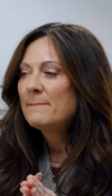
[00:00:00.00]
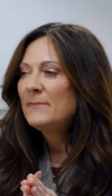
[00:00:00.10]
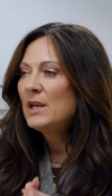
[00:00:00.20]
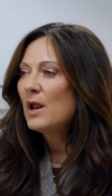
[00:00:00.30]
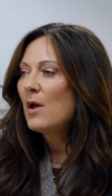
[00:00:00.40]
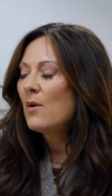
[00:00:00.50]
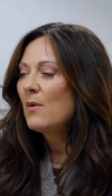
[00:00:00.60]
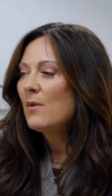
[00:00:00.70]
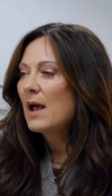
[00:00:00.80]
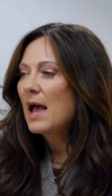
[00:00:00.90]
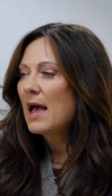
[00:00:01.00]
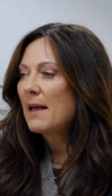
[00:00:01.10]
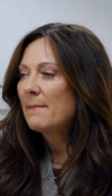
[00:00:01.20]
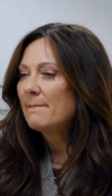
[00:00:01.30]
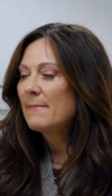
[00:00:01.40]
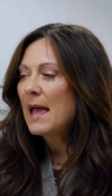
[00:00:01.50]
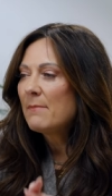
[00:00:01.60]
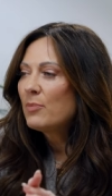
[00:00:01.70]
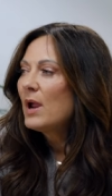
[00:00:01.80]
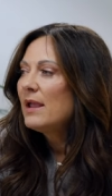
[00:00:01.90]
you know, um,
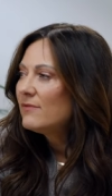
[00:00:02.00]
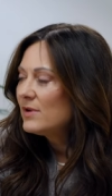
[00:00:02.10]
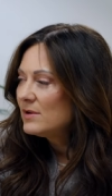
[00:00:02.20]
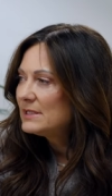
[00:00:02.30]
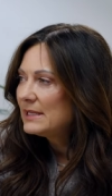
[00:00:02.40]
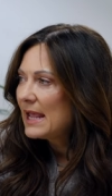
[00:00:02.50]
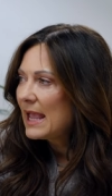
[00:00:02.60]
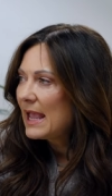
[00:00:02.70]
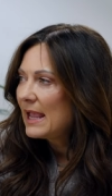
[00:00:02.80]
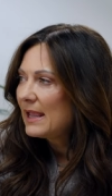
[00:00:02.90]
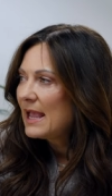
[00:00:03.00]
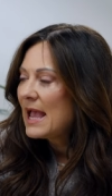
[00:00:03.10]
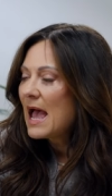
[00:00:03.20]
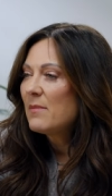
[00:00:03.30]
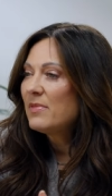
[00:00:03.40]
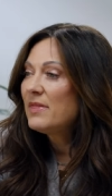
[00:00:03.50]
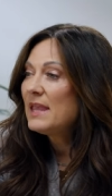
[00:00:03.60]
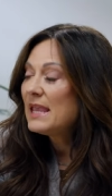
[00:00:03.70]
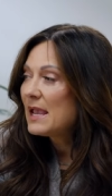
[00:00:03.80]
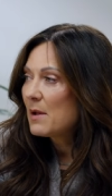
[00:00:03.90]
I'm praying for you today. I'm
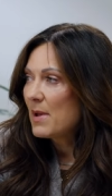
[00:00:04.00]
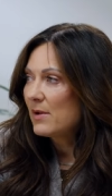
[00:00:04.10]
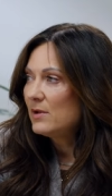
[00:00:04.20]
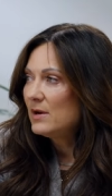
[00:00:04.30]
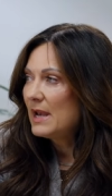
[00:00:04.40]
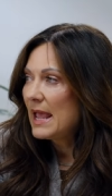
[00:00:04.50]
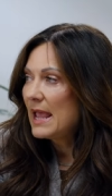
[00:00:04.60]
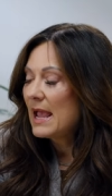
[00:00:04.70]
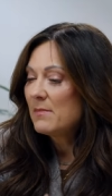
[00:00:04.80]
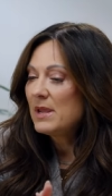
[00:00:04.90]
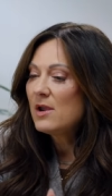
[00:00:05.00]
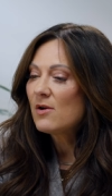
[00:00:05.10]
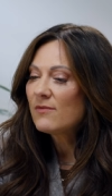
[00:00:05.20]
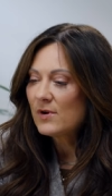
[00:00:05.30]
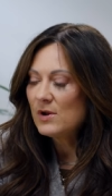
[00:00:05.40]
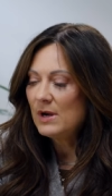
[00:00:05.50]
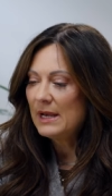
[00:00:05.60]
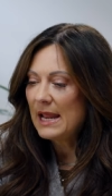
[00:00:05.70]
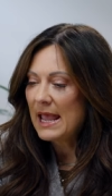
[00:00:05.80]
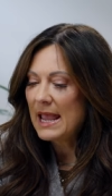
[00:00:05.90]
thinking about you today. I'm here for you
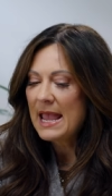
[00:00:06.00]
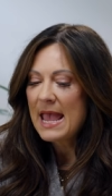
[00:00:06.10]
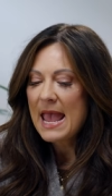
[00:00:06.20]
today.